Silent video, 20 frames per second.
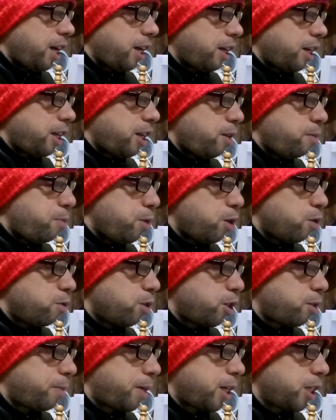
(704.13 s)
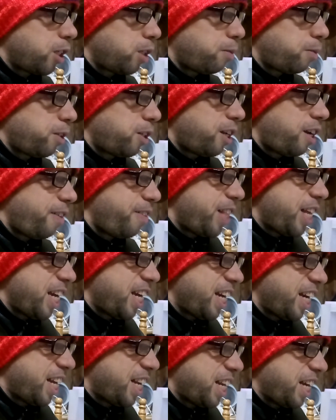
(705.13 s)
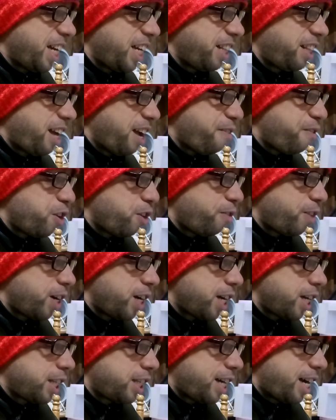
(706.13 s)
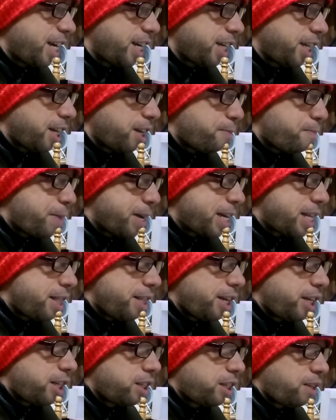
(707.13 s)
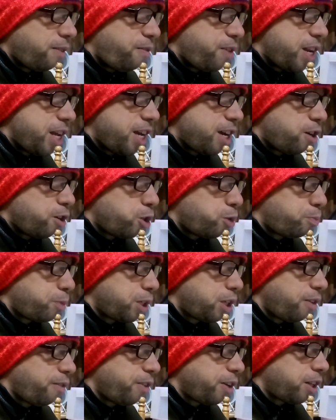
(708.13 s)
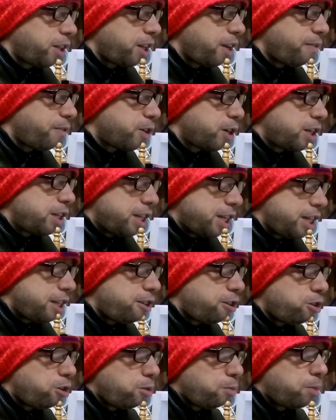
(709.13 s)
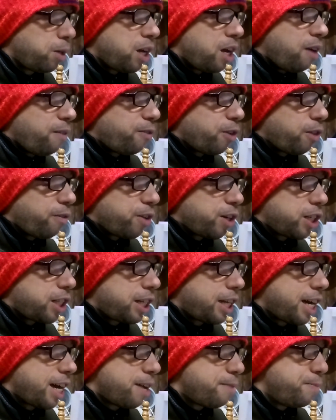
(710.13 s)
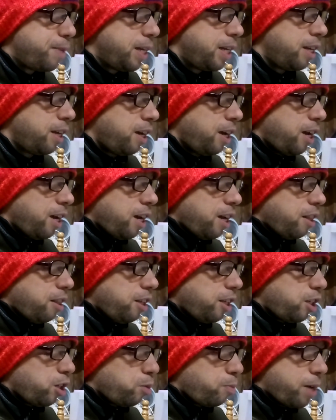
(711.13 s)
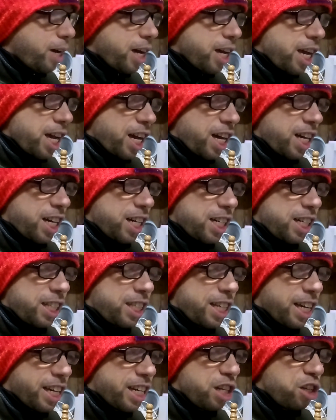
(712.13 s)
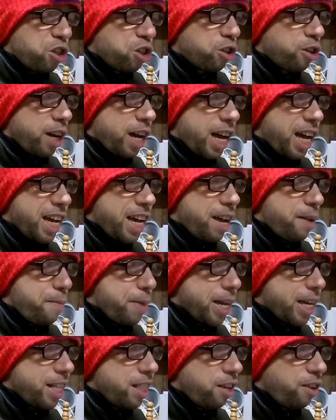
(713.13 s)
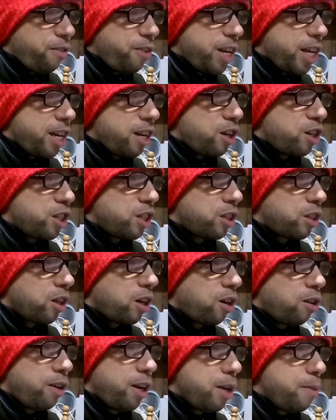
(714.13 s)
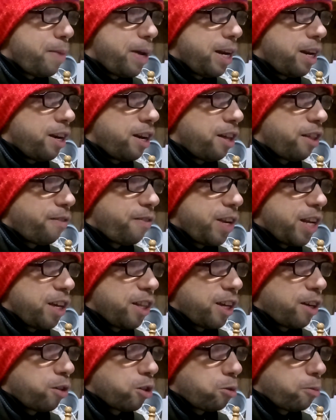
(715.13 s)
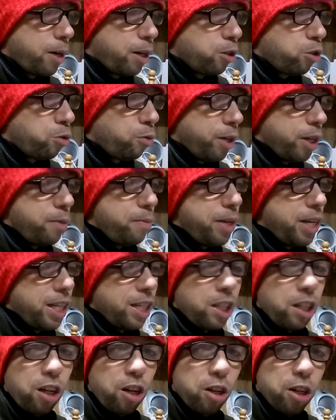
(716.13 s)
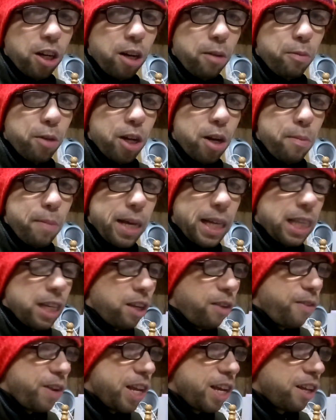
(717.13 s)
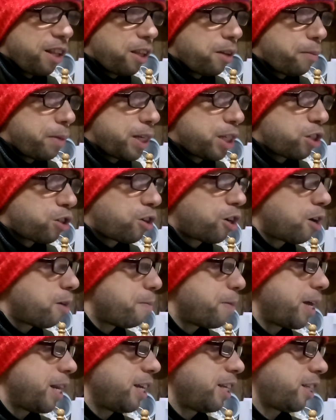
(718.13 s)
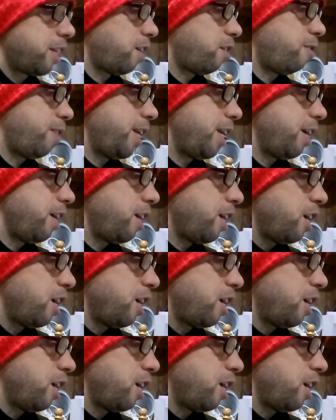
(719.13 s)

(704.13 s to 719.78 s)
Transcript: keep you responsible and everything, and life is very exciting. And I'm making this video specifically for DTube for the first time, and this is my second try at making this video. I just already made another video that was about 20 minutes long, and I'm trying to make this video a little bit shorter, but it's already